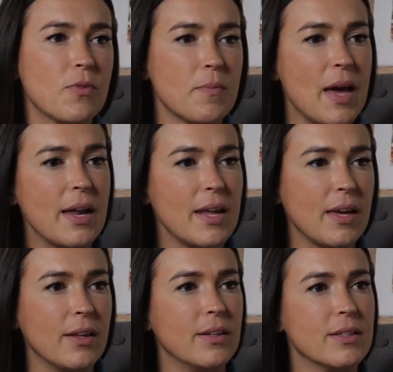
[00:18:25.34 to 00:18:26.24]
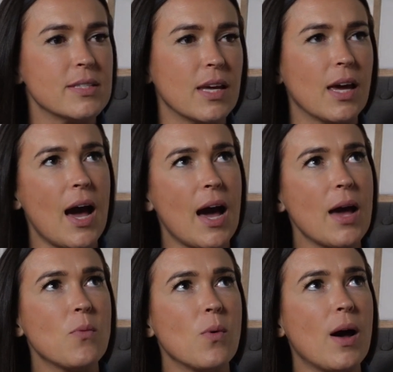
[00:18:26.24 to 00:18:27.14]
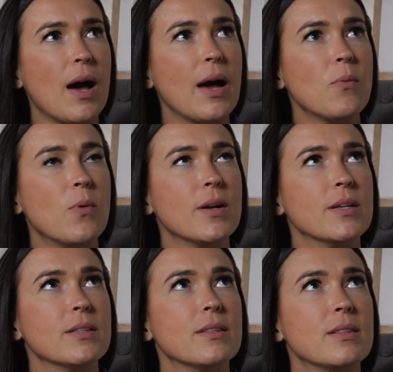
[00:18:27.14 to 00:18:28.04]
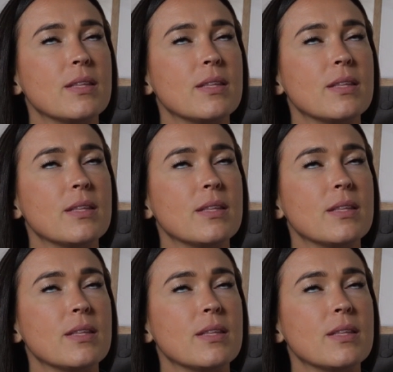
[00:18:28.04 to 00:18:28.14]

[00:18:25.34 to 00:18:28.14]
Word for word: from that angle, it's like I I want to